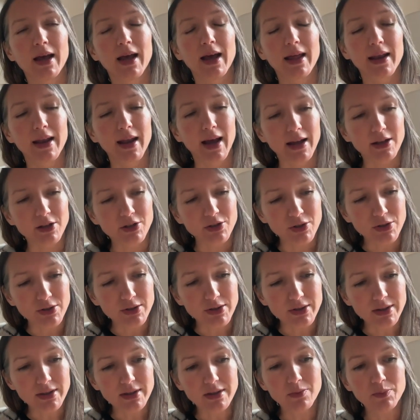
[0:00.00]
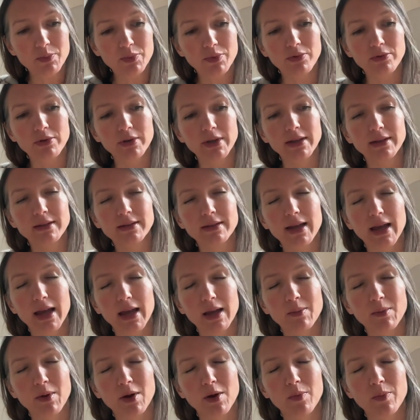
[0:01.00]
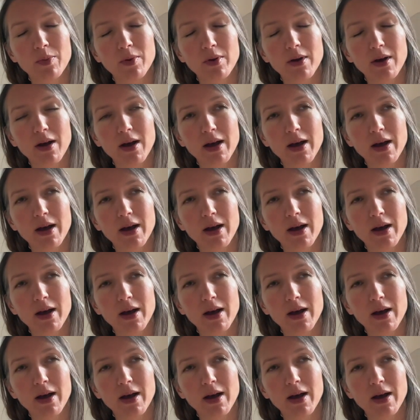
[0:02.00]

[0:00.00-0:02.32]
And just as the breeze came up,